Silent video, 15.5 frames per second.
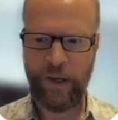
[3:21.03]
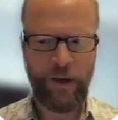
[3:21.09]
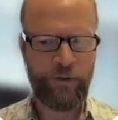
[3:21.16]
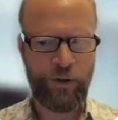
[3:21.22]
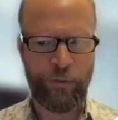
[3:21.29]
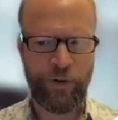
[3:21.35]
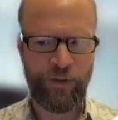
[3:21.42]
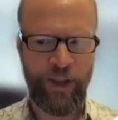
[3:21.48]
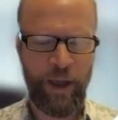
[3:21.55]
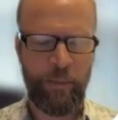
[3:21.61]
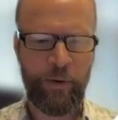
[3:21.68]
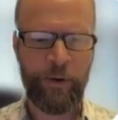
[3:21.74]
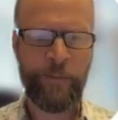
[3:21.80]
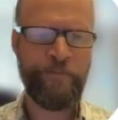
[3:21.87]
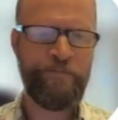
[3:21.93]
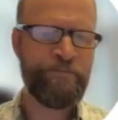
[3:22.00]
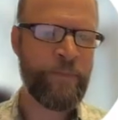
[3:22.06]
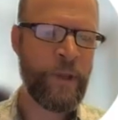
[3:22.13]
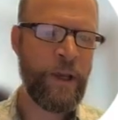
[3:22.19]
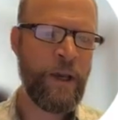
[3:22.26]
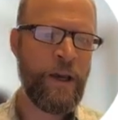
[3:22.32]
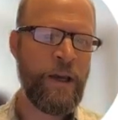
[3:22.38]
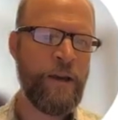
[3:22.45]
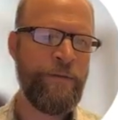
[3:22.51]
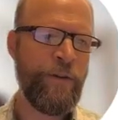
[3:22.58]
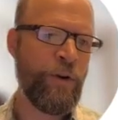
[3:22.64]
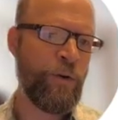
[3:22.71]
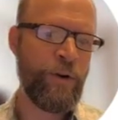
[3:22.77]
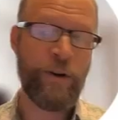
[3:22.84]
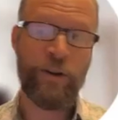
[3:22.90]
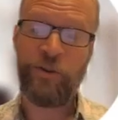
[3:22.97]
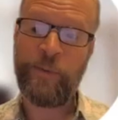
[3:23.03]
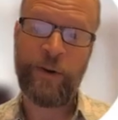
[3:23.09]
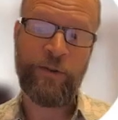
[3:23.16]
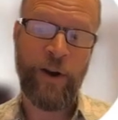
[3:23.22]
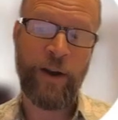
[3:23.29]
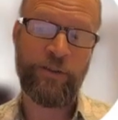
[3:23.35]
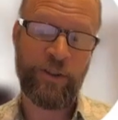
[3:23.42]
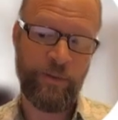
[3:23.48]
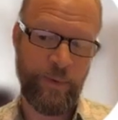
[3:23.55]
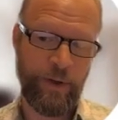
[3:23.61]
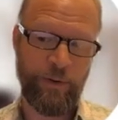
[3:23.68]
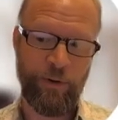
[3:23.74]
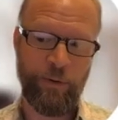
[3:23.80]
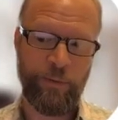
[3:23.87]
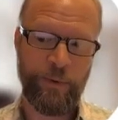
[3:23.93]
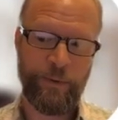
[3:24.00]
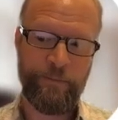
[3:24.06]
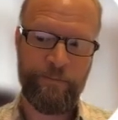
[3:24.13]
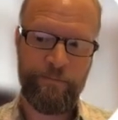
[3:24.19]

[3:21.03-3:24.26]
So, for example, if you're in a spectroscopy group,